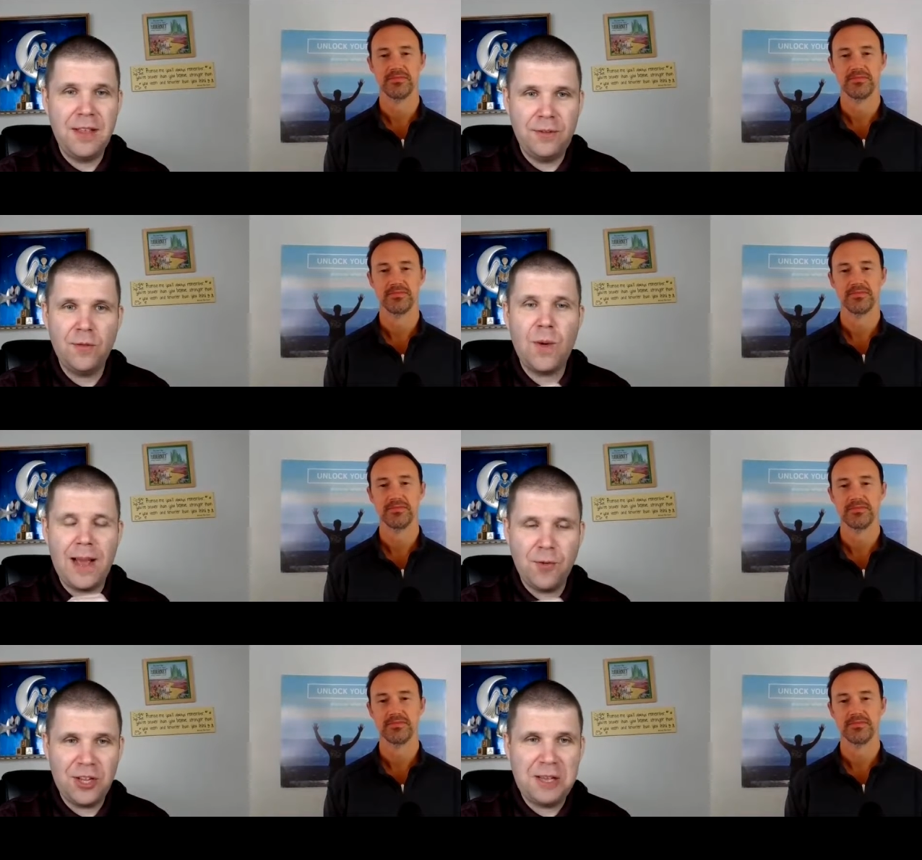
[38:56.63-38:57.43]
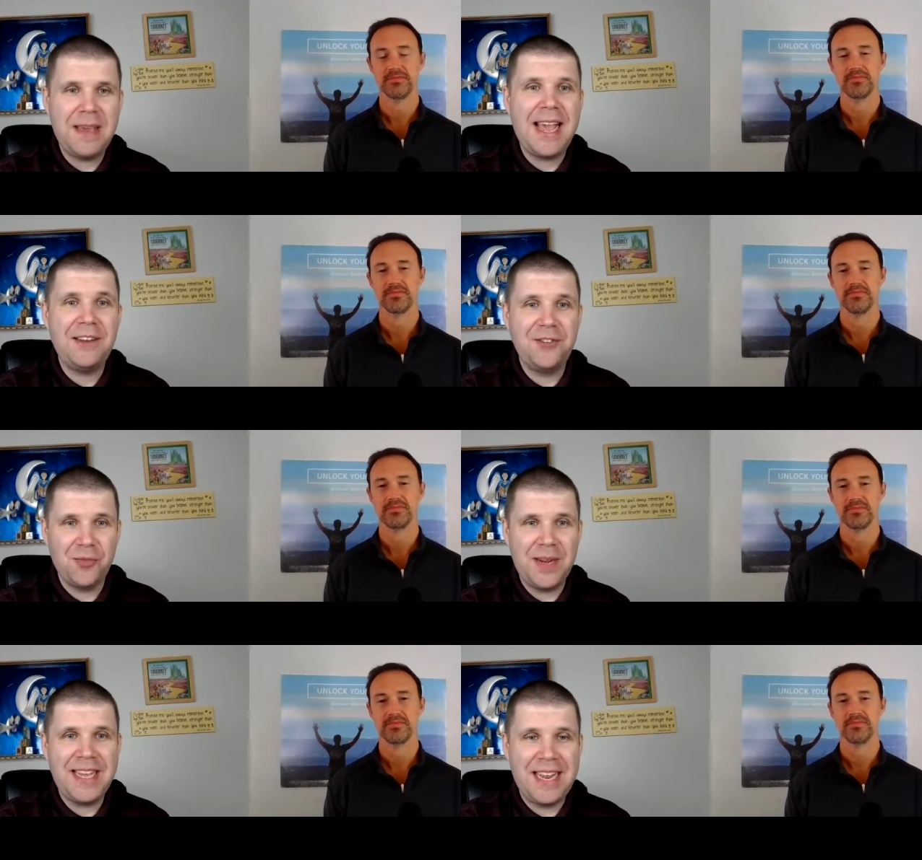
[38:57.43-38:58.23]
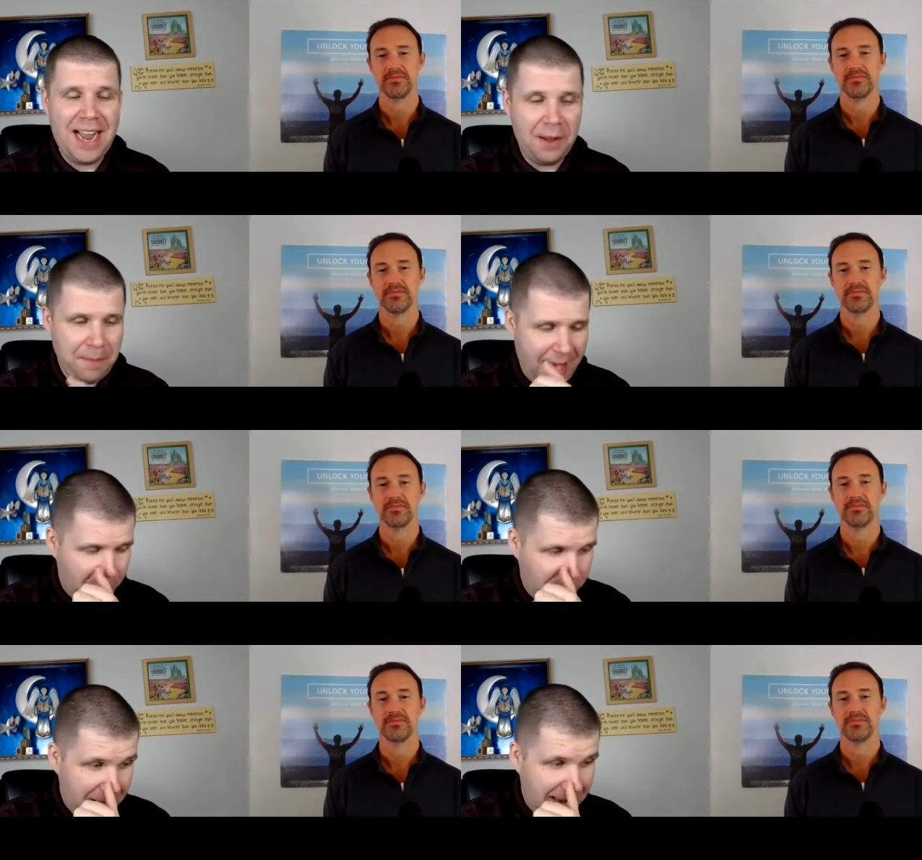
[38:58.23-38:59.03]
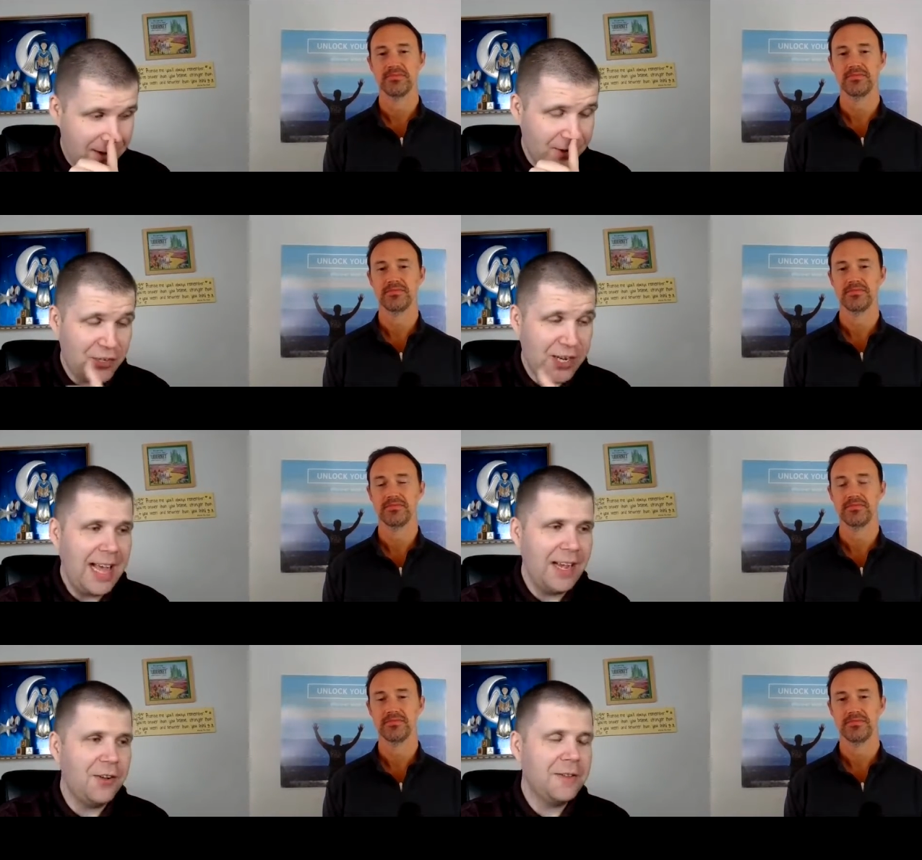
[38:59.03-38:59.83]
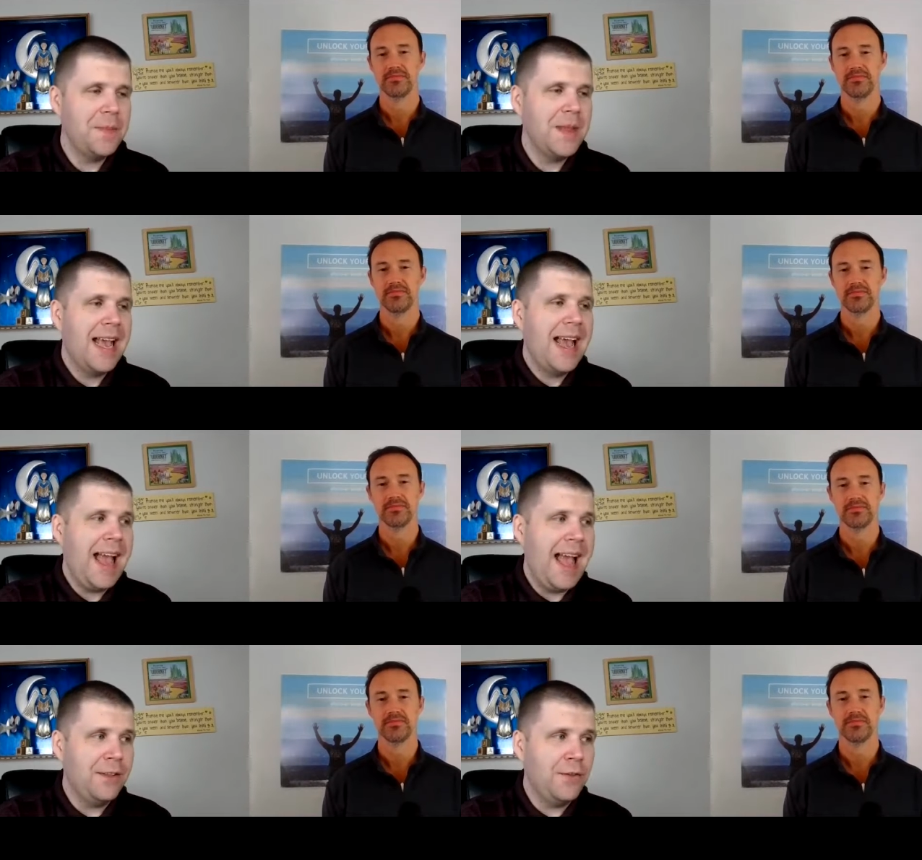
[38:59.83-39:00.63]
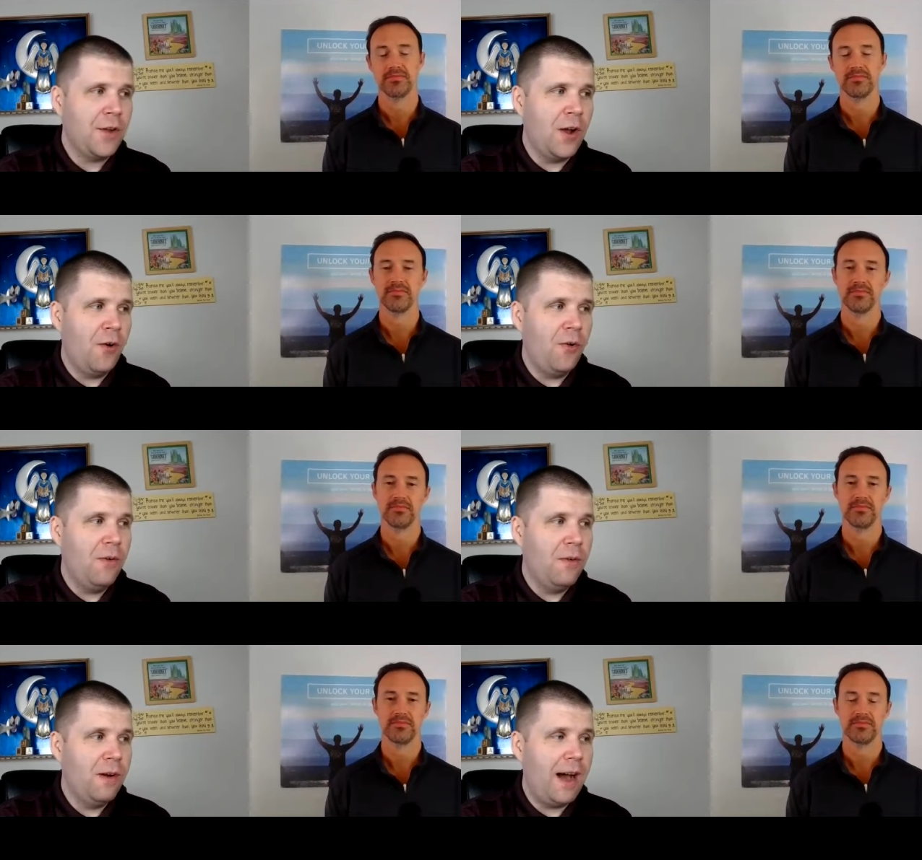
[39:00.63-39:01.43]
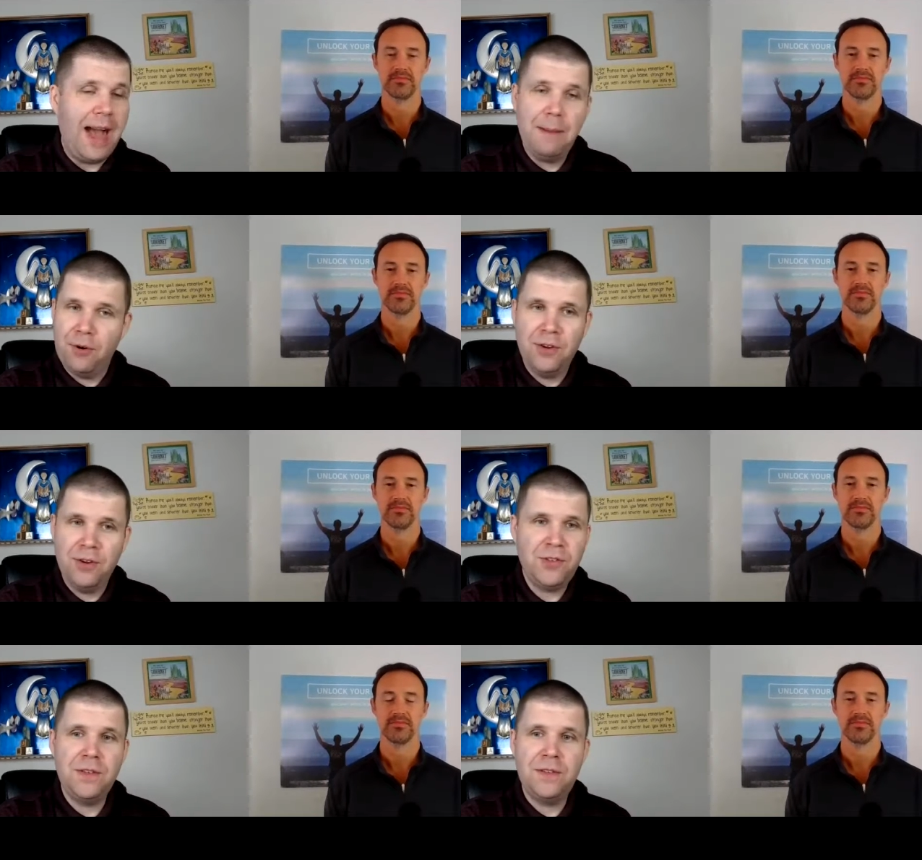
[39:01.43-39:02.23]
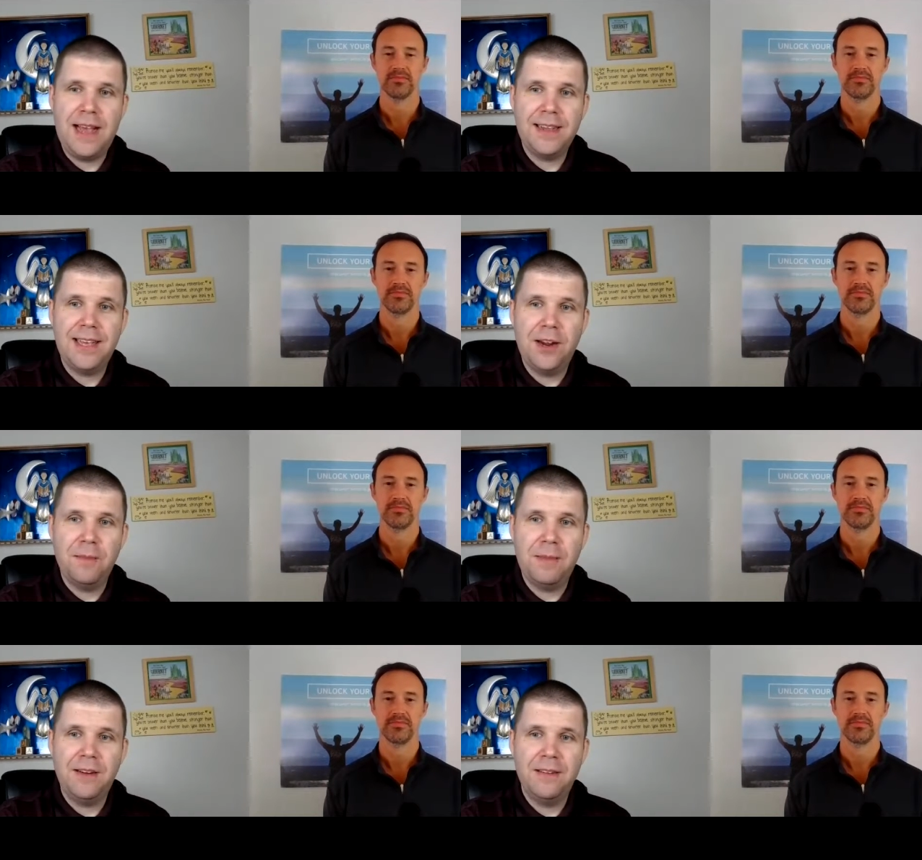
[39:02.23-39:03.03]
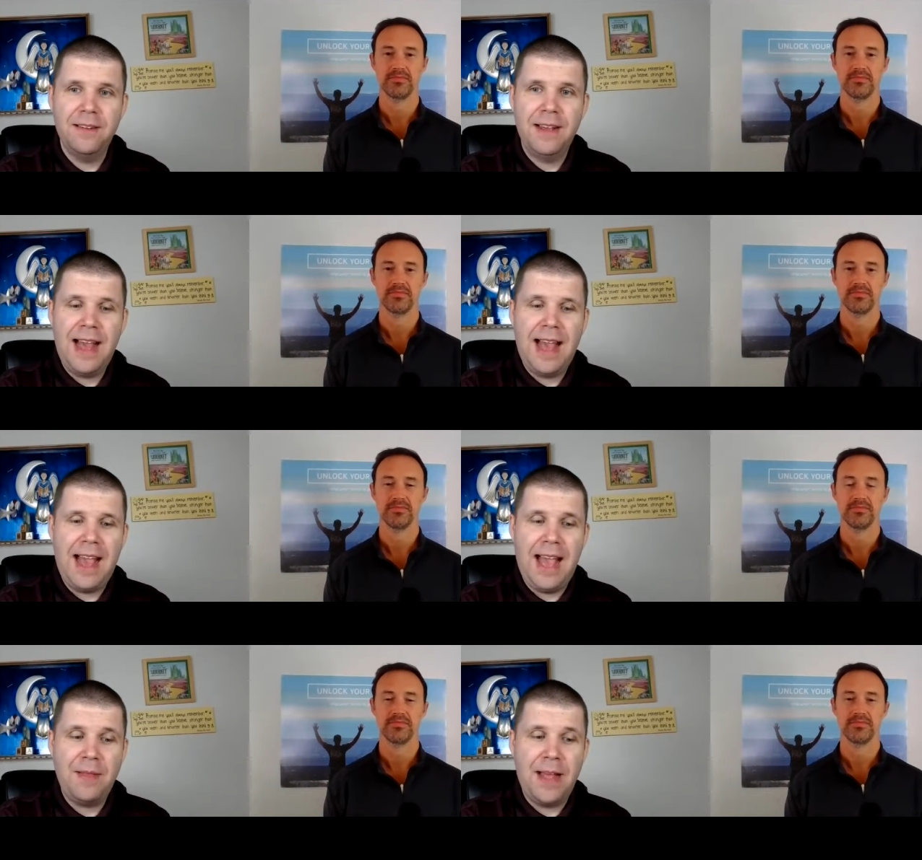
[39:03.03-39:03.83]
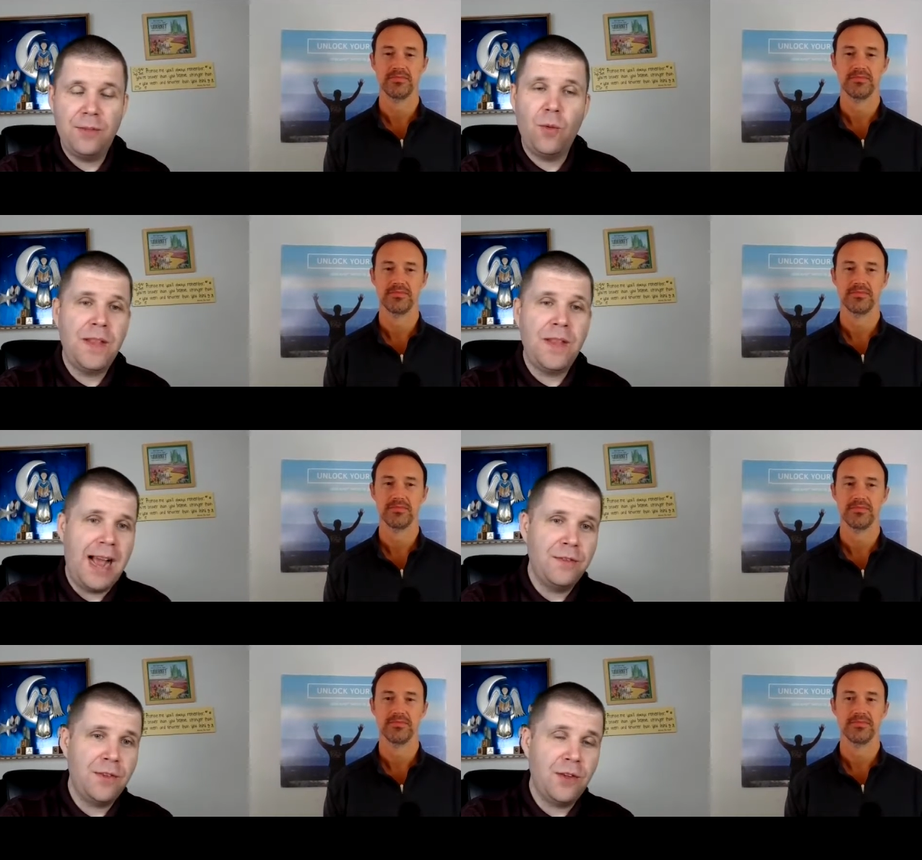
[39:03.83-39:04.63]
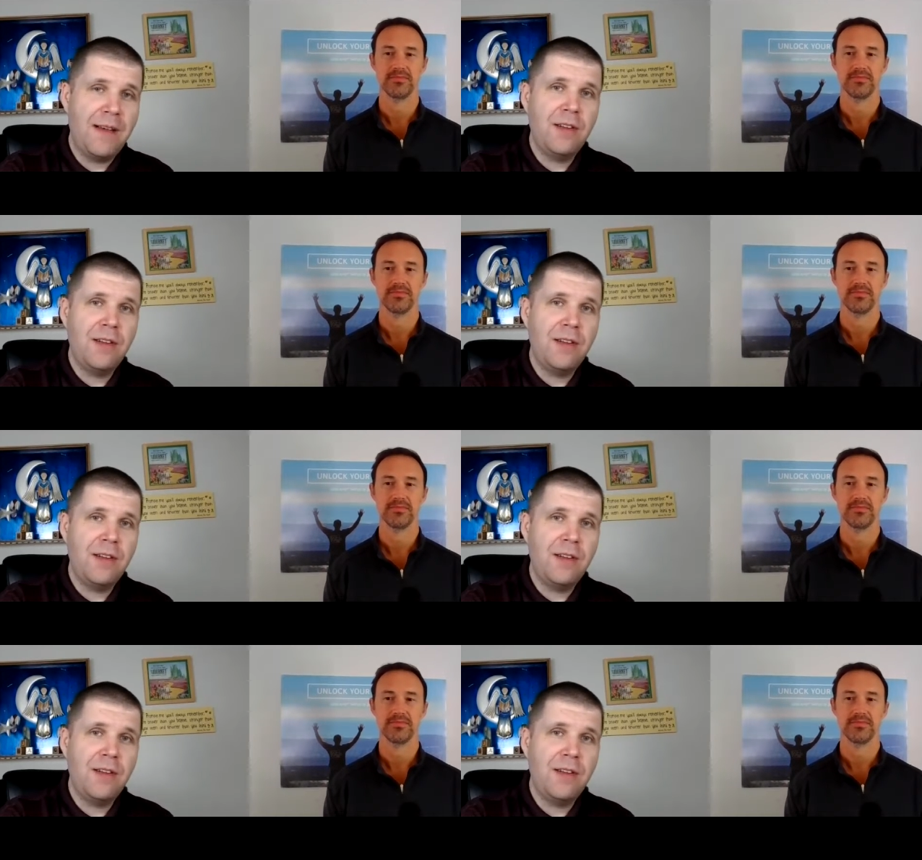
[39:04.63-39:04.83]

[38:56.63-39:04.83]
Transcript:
Speaker 1: And this is when I really began to reconnect back with my inner child, and so I purchased that Care Bear, and that's one that I still have.